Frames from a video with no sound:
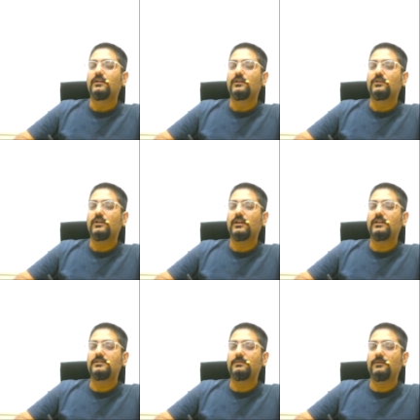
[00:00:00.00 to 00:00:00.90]
you are
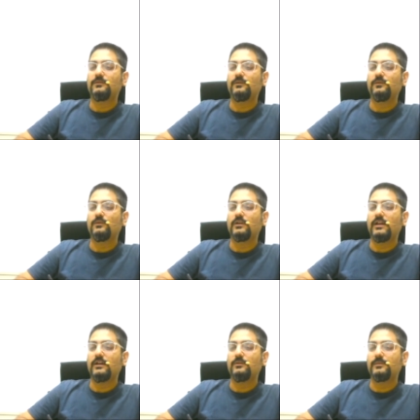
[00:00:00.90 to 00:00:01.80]
eligible for 4
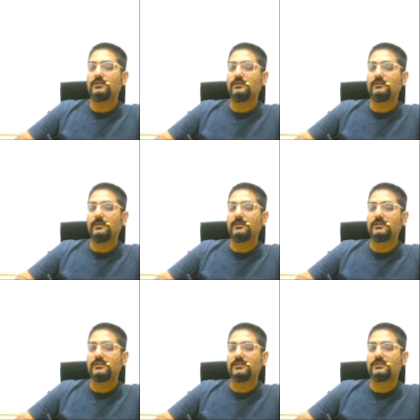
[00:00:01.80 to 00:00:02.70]
lakh rupees of
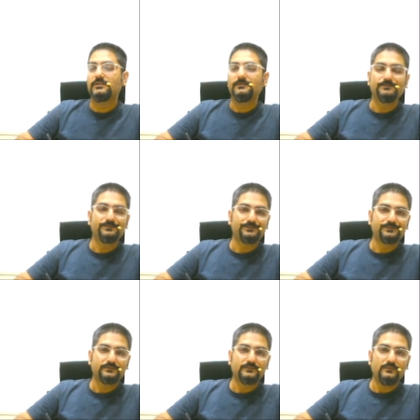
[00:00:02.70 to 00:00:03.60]
depreciation.
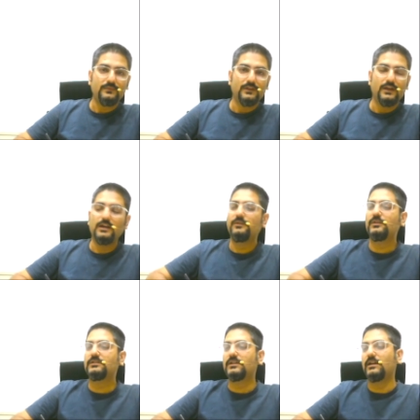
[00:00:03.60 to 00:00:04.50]
And if
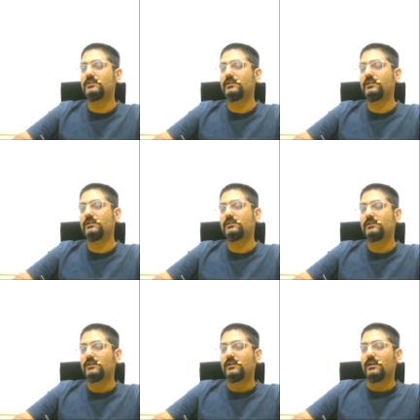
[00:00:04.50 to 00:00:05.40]
you are charging it
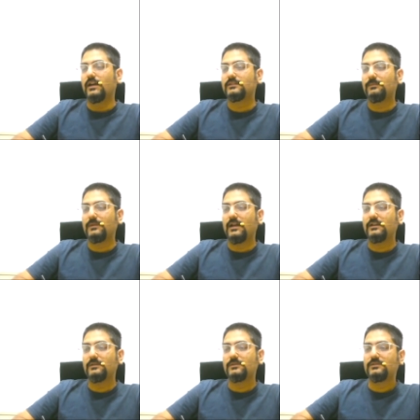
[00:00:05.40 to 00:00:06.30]
as a
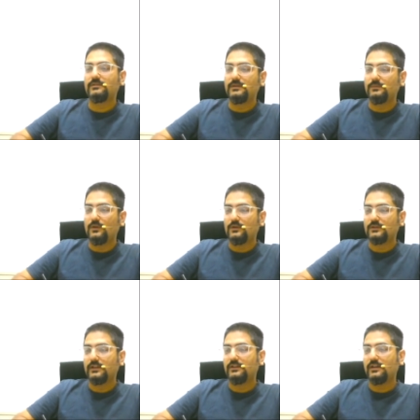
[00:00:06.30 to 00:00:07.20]
plant and machinery
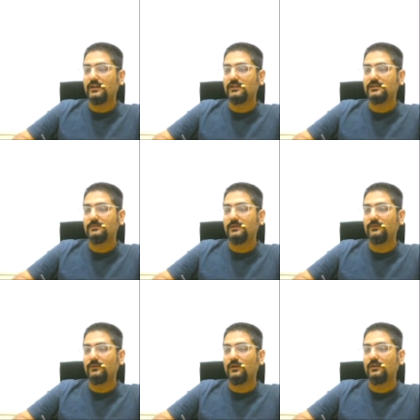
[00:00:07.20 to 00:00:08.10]
block, then you are eligible
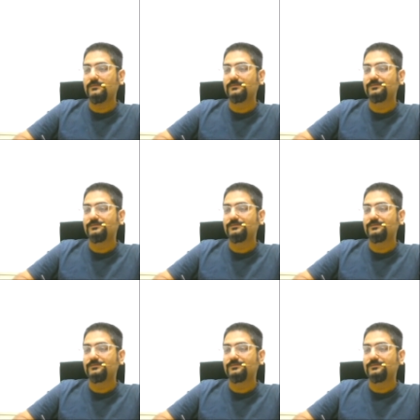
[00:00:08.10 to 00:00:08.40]
for